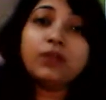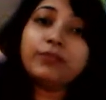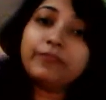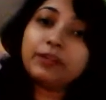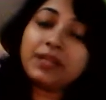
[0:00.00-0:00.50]
we
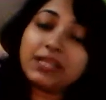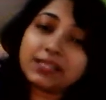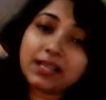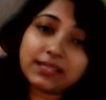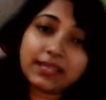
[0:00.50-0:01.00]
will be
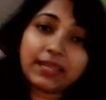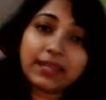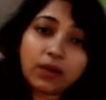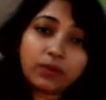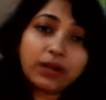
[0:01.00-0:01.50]
discussing in
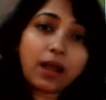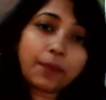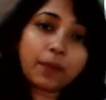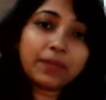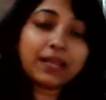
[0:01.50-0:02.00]
our
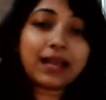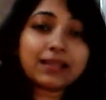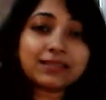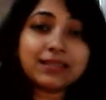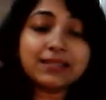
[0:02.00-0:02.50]
upcoming
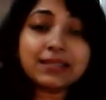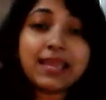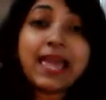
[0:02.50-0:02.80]
classes,